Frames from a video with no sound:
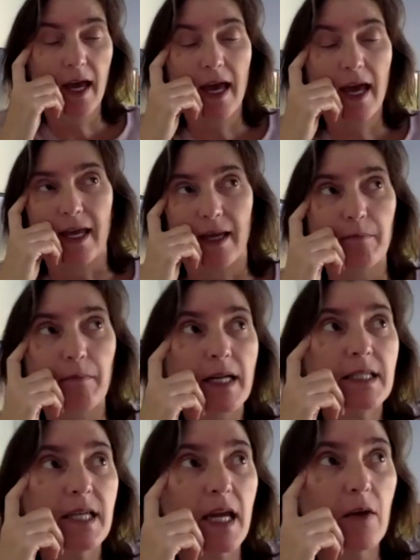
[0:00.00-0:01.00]
And
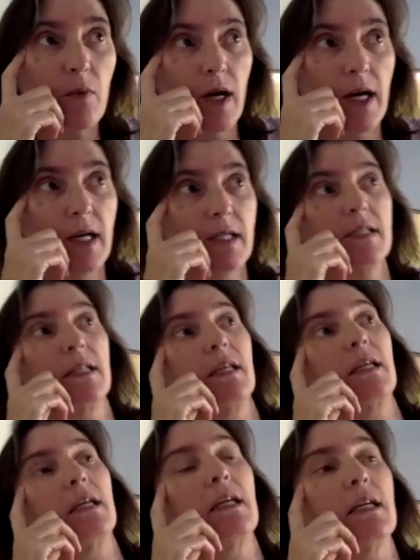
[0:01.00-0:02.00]
Monday was
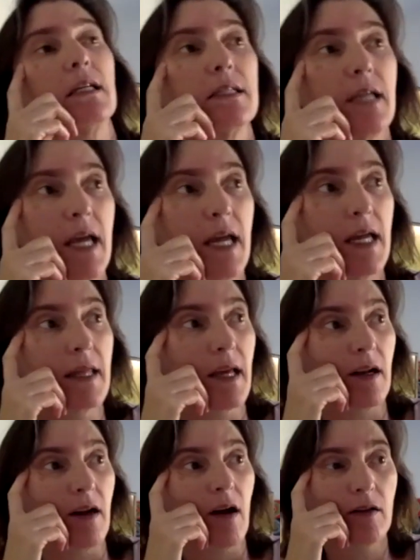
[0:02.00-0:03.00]
the day
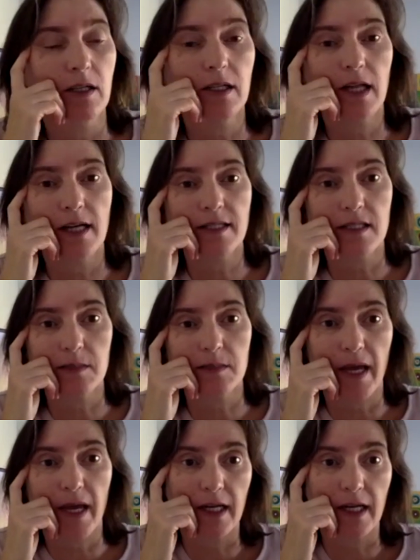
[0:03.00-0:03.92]
that all the classes met,